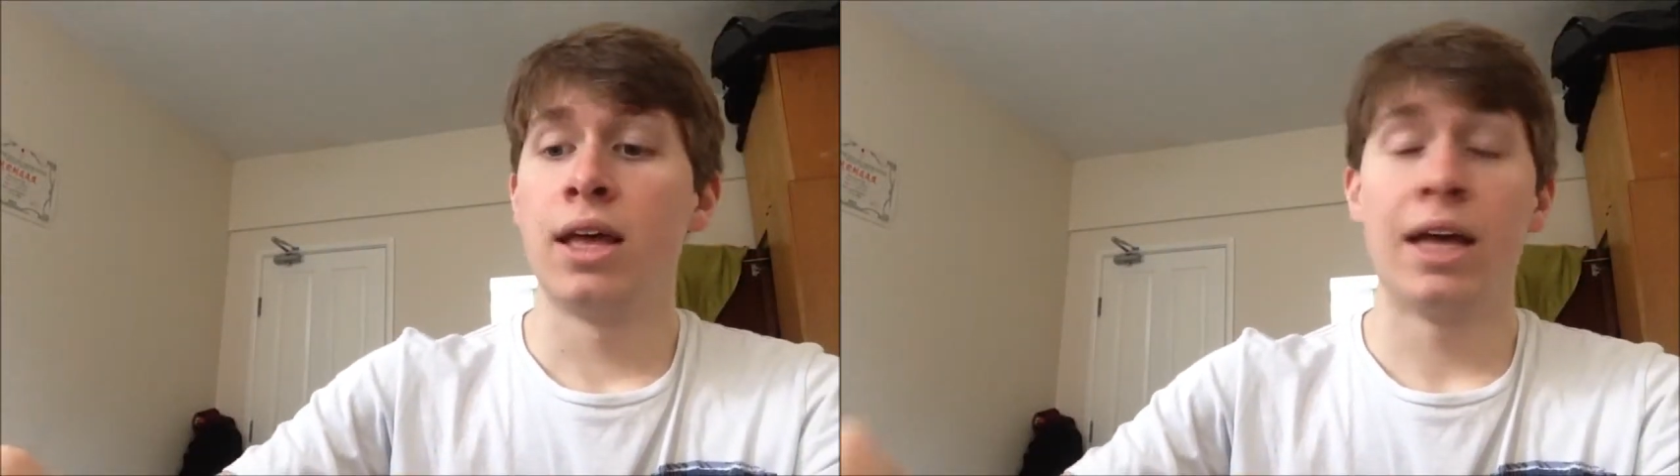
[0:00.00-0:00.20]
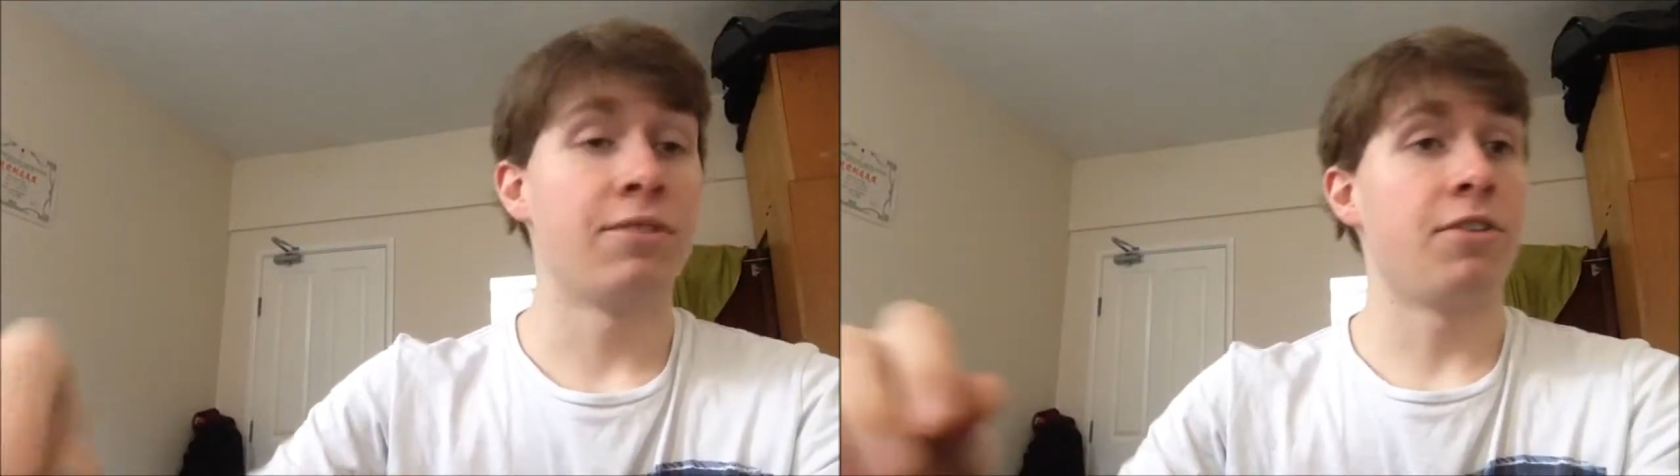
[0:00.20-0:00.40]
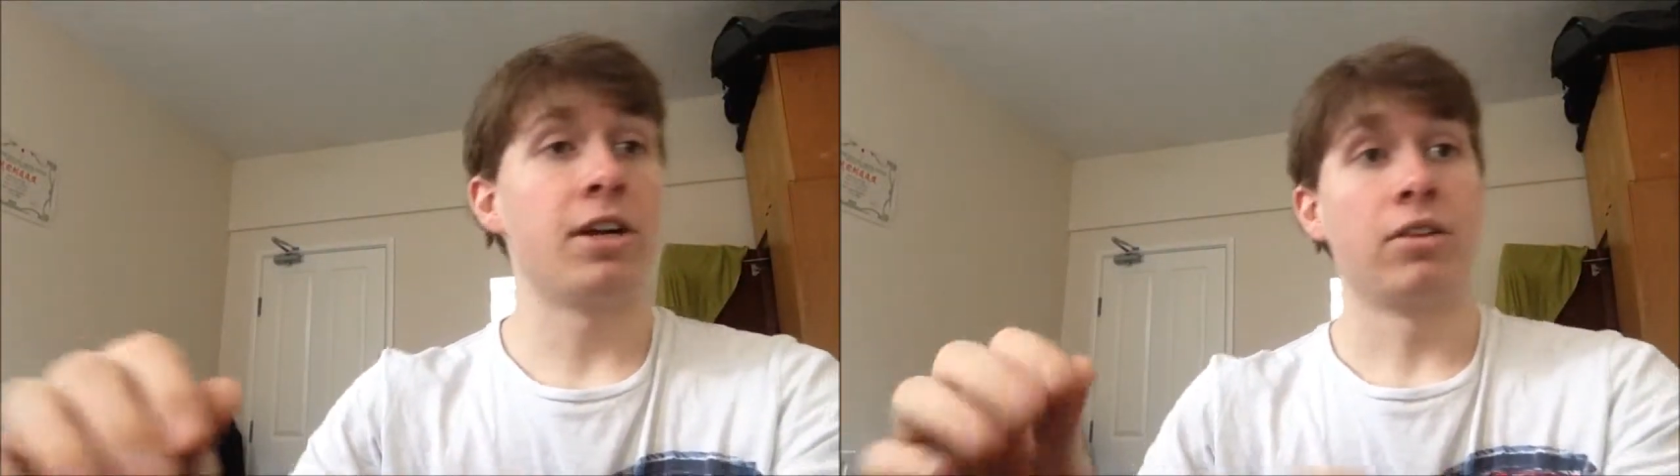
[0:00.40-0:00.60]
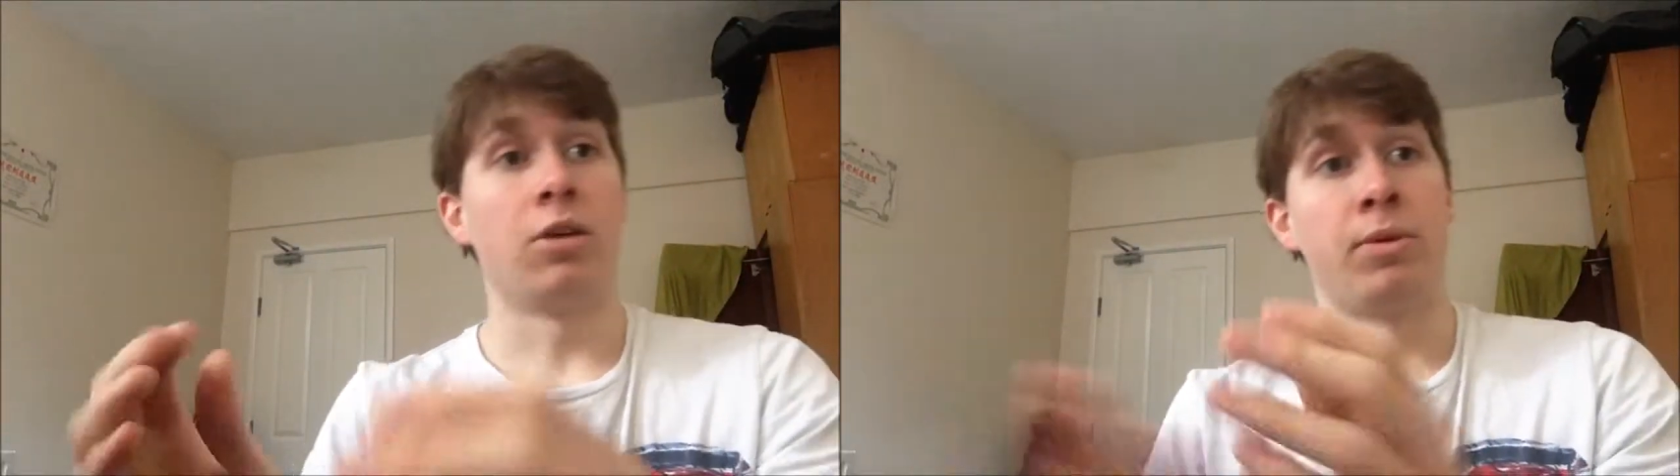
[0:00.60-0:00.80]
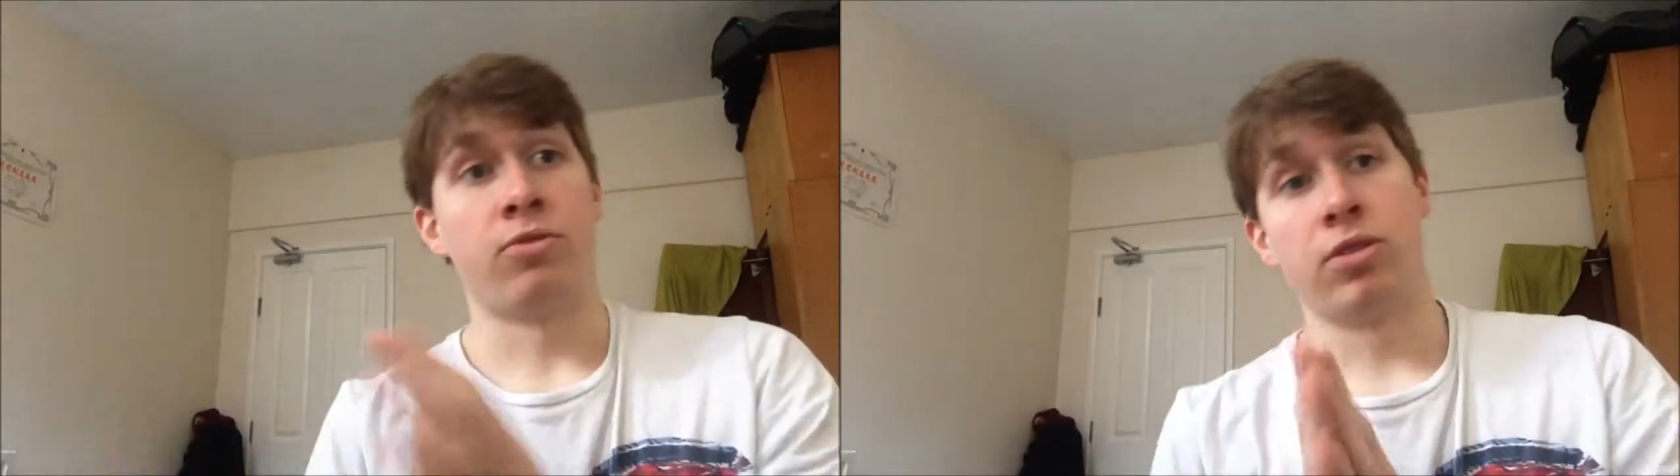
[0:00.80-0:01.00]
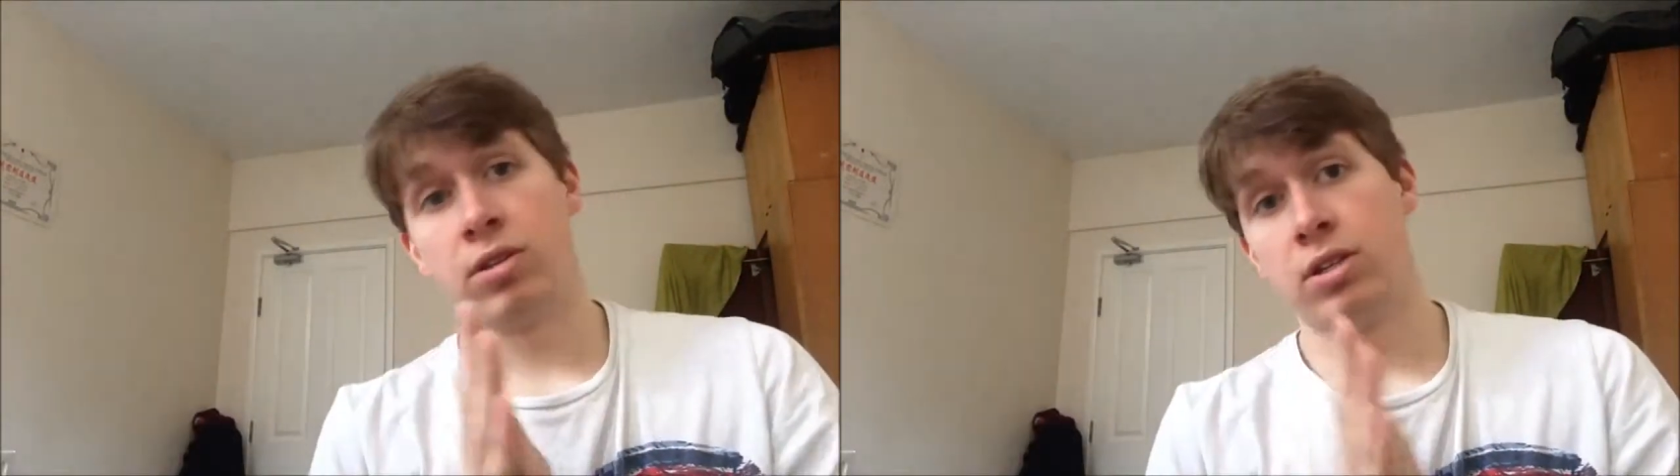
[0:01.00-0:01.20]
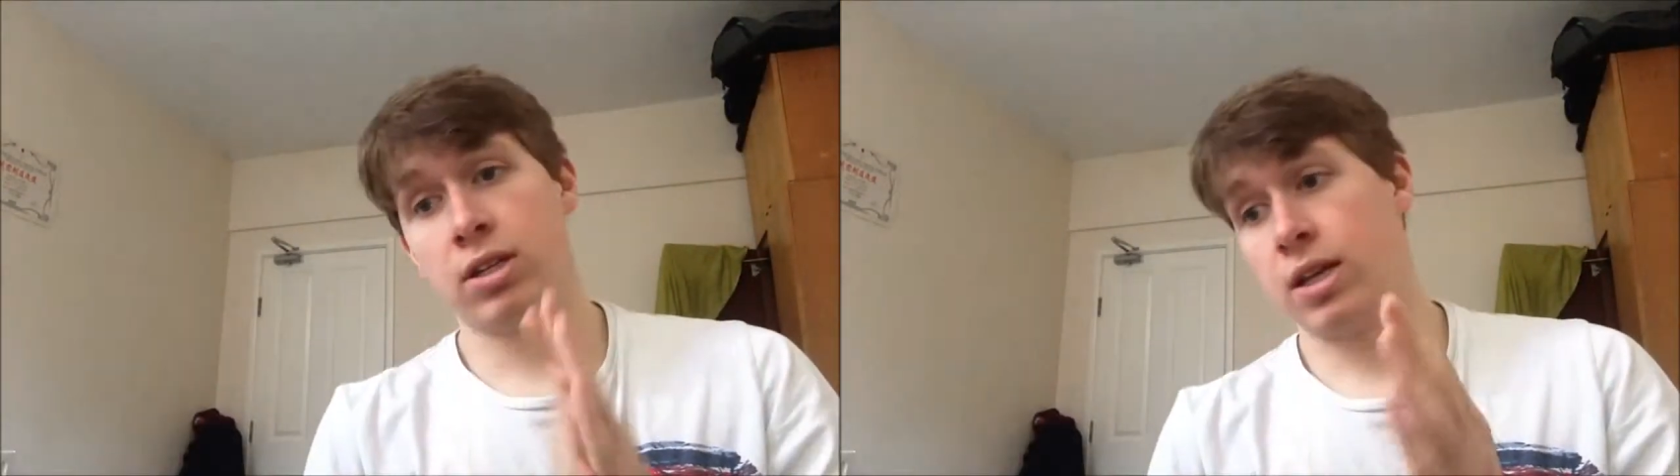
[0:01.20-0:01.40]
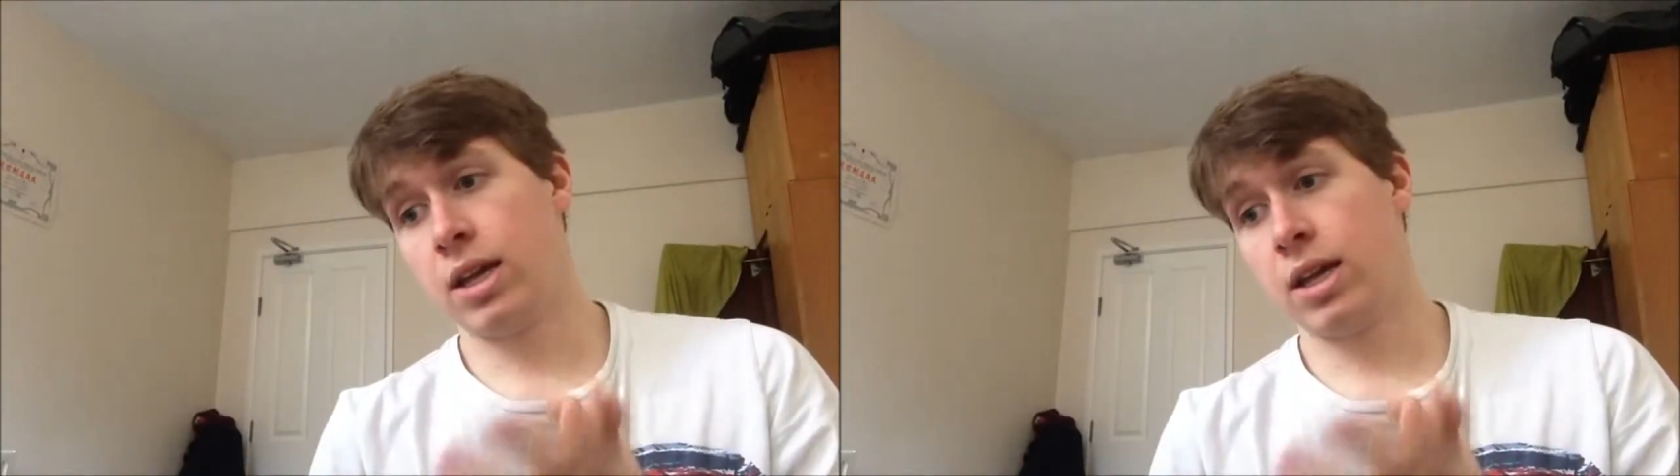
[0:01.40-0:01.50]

And finally the hobby front,